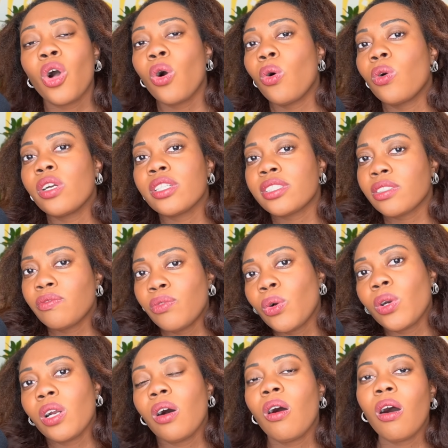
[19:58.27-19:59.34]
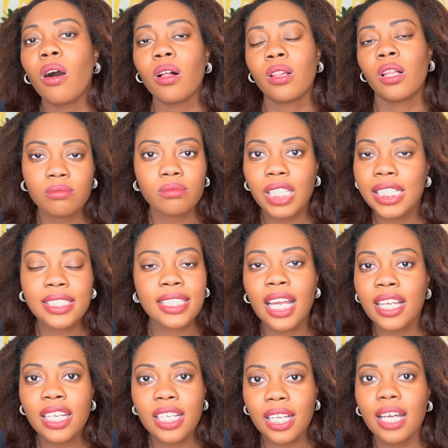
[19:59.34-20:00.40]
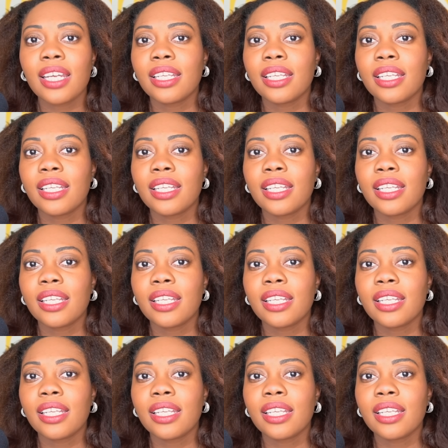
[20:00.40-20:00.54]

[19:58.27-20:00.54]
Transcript: or a Sephora haul. That's not going to cut